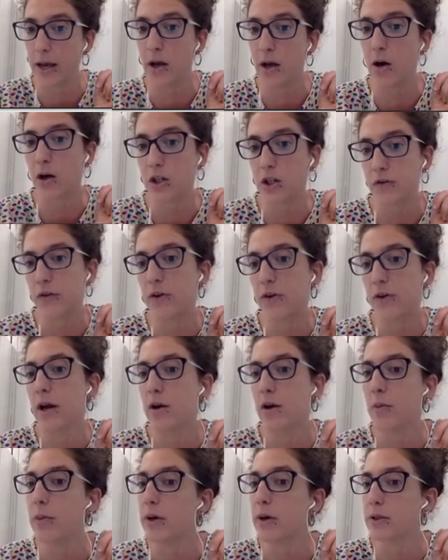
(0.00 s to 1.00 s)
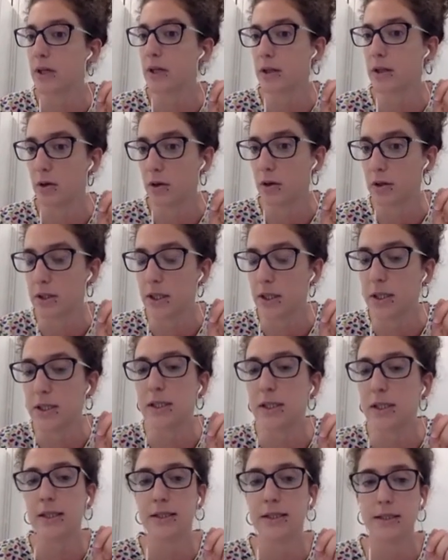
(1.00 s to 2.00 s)
Oxford Nanopore Technologies,
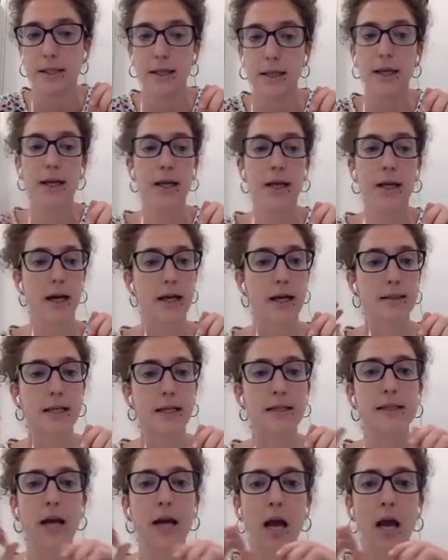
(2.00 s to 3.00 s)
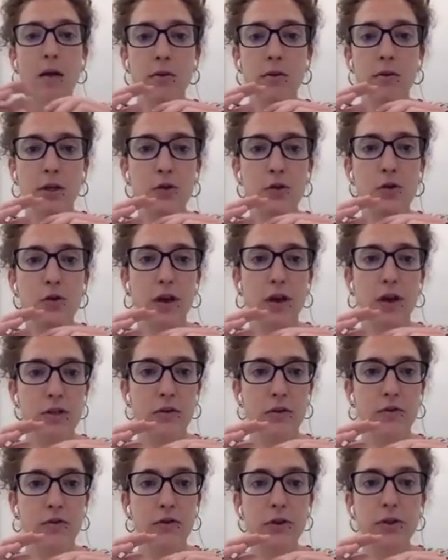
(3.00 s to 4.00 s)
that at that time in
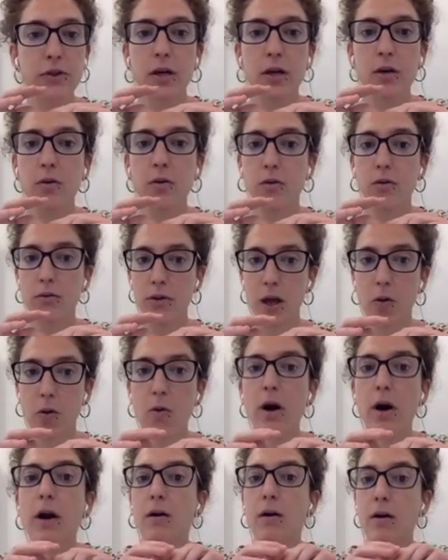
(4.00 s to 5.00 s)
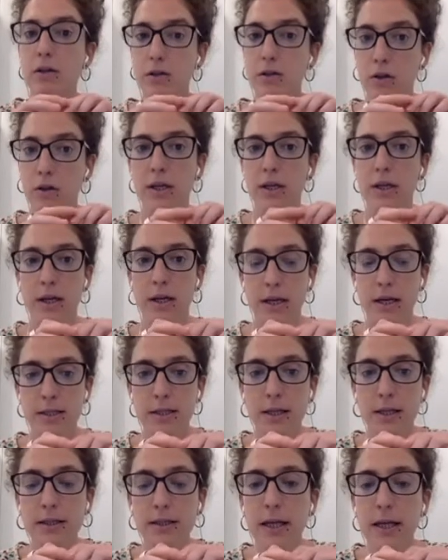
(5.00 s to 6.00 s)
2014, they were also in a
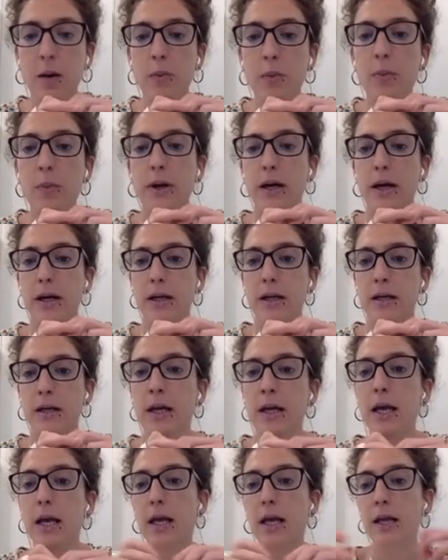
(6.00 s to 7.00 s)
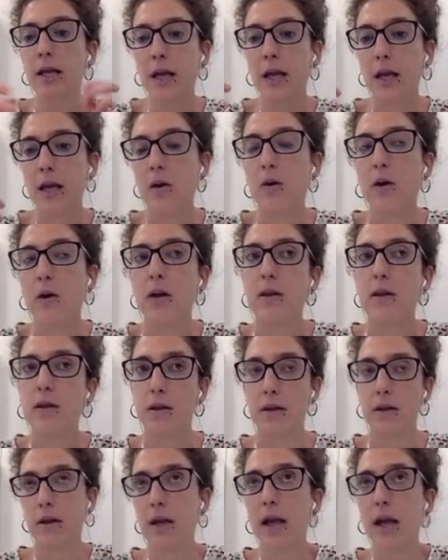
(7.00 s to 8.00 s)
startup, and they
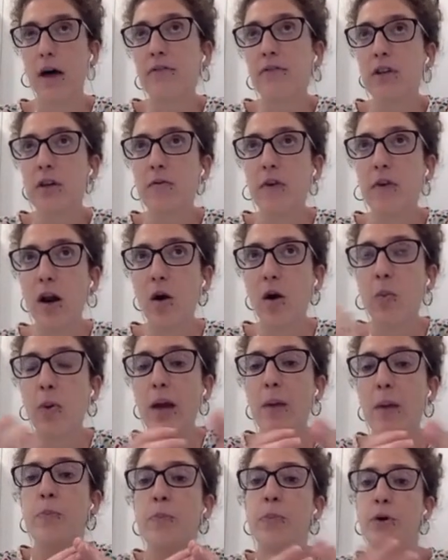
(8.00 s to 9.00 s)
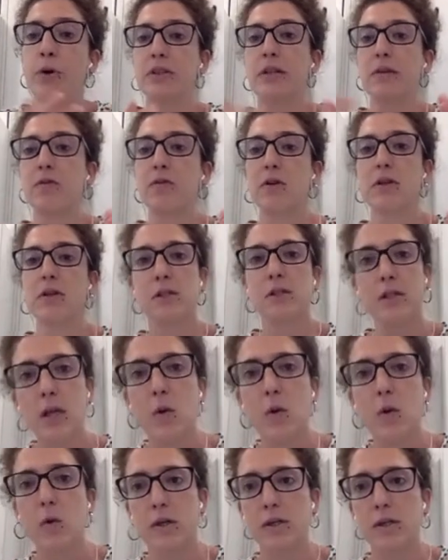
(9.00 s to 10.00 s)
have developed a portable
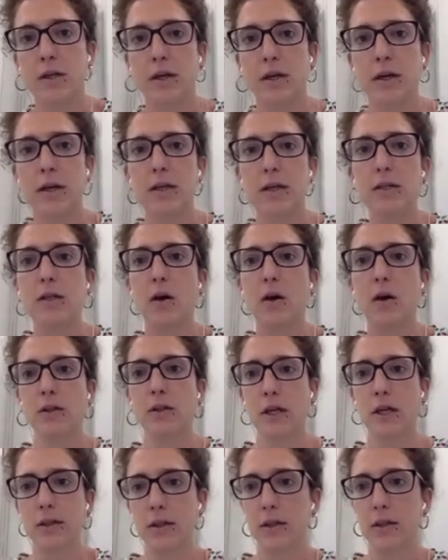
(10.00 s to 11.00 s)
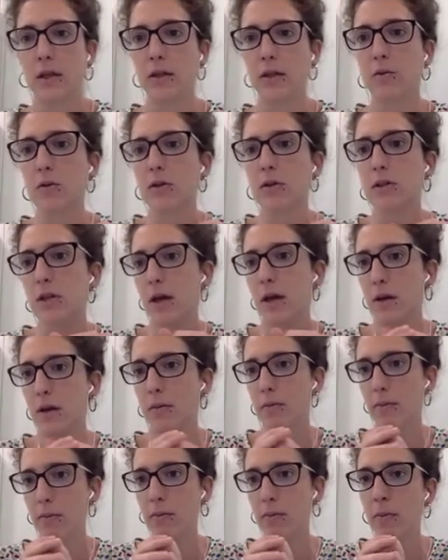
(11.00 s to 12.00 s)
sequencer. So that was the
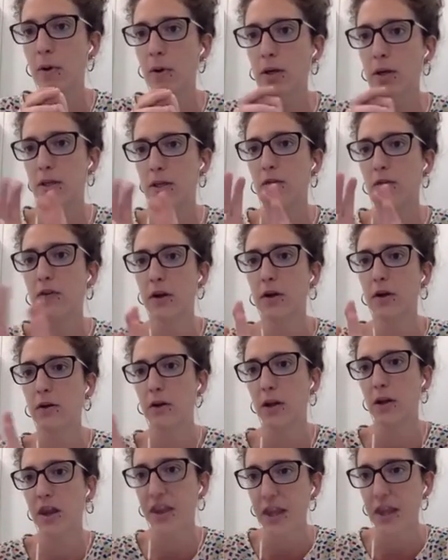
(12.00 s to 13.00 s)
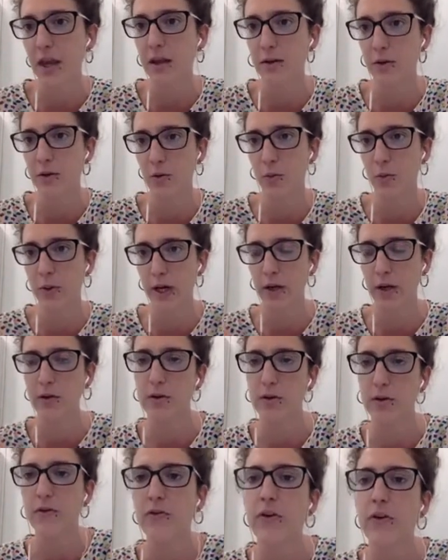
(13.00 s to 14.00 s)
most difficult thing to bring to
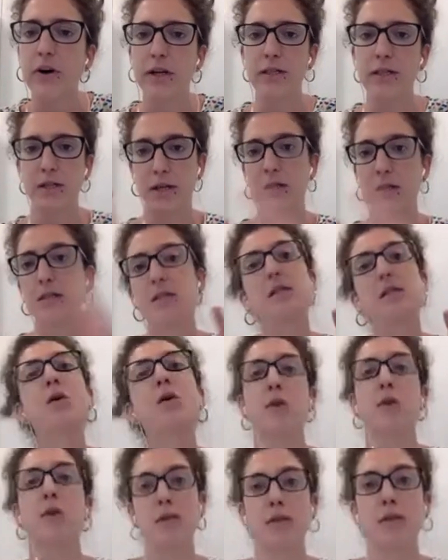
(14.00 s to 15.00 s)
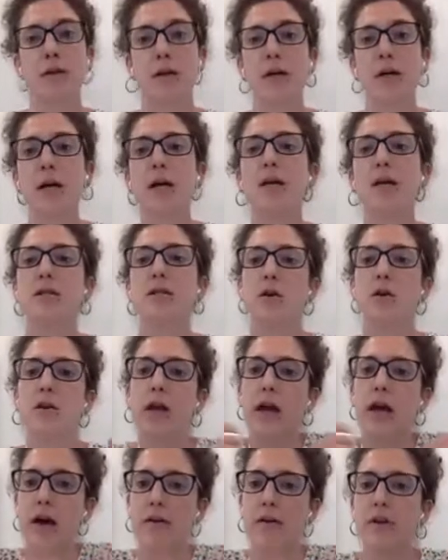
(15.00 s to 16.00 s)
the forest, a sequencer. So
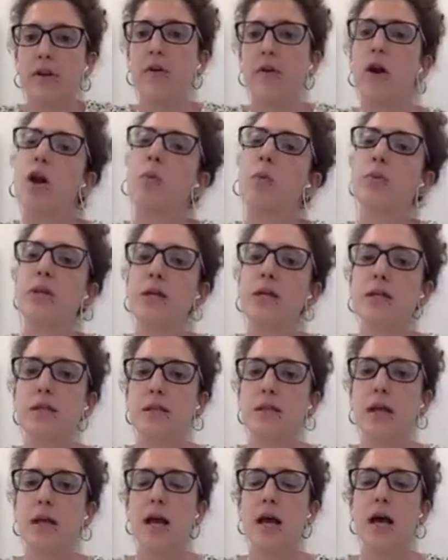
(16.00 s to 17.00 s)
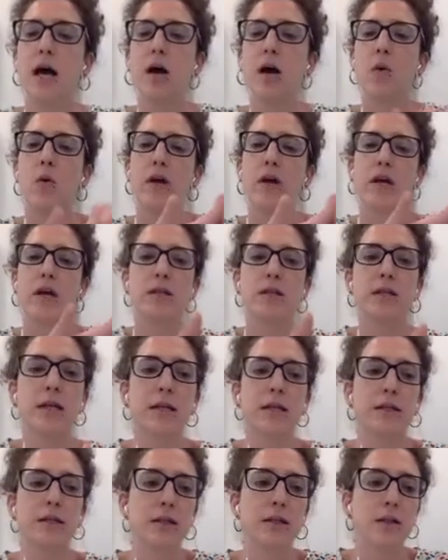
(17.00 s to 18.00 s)
they have developed this, and we
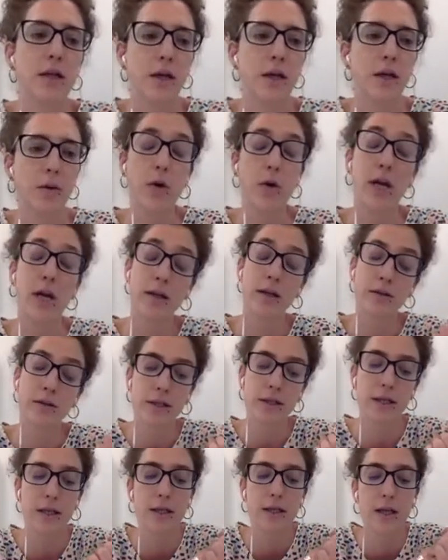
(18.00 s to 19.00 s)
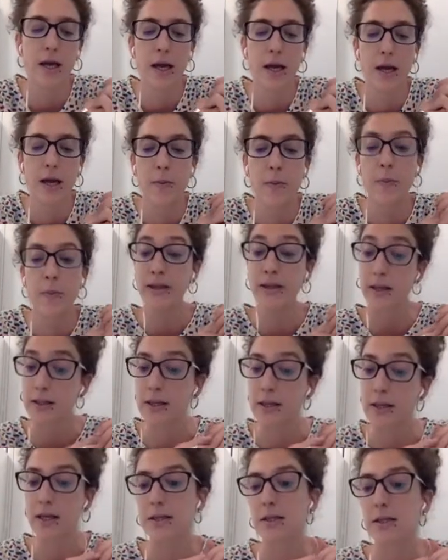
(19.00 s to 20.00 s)
entered in the beta
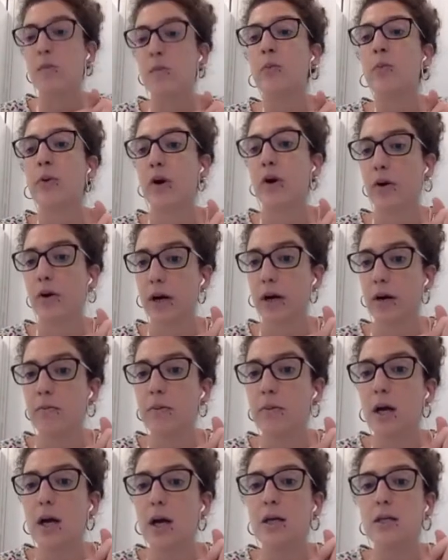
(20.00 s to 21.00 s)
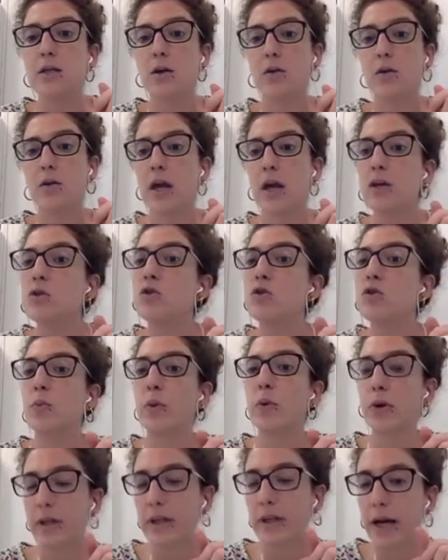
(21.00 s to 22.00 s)
testing program. So they
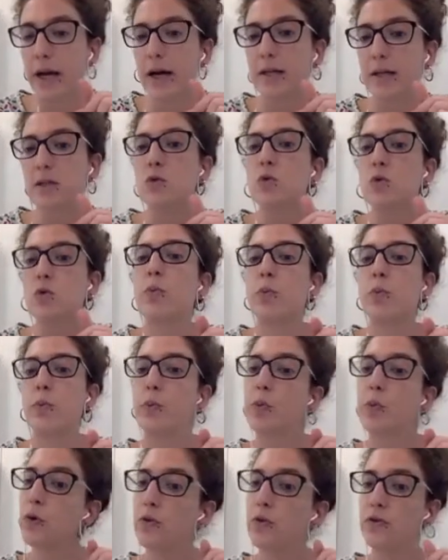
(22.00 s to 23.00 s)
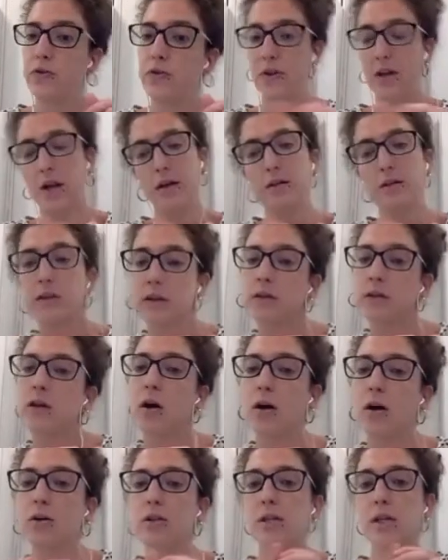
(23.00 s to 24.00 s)
support us to prove their
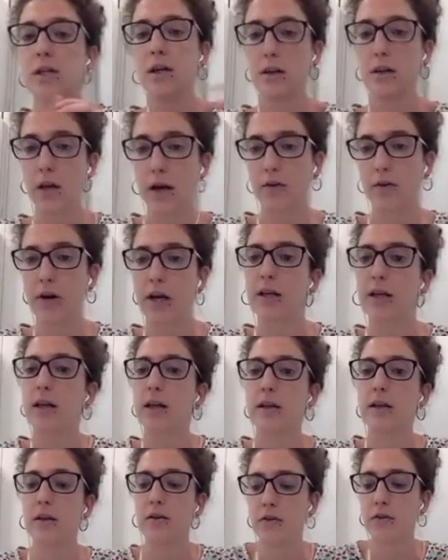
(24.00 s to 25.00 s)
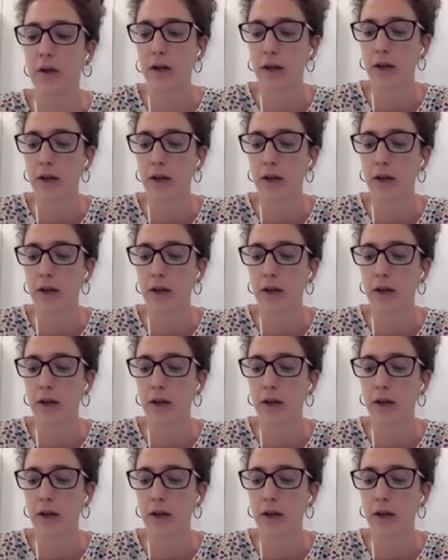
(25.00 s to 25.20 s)
technology directly in the field.